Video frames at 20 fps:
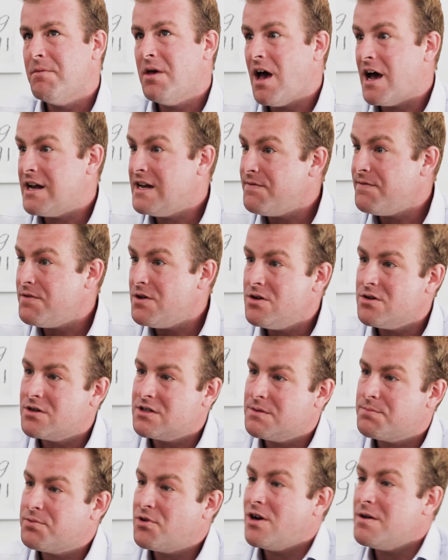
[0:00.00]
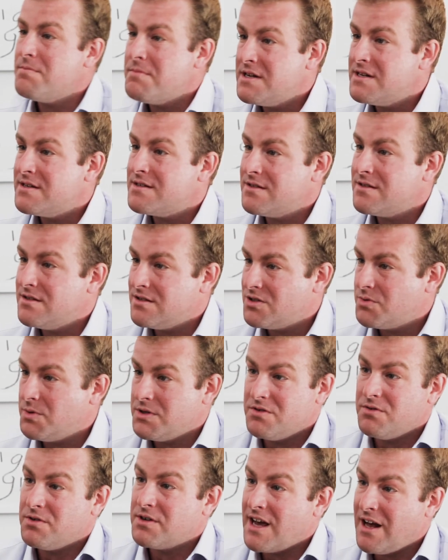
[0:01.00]
And if you look at the Prime Minister's Twitter
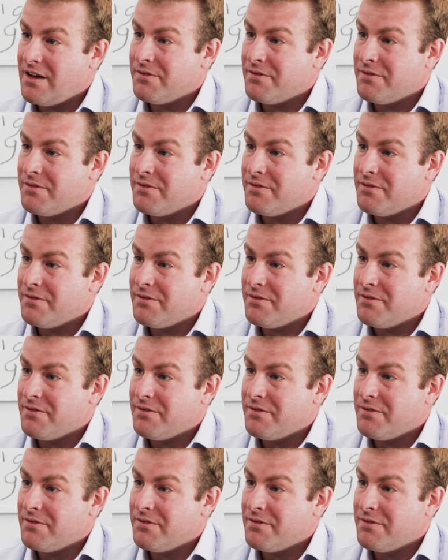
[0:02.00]
account,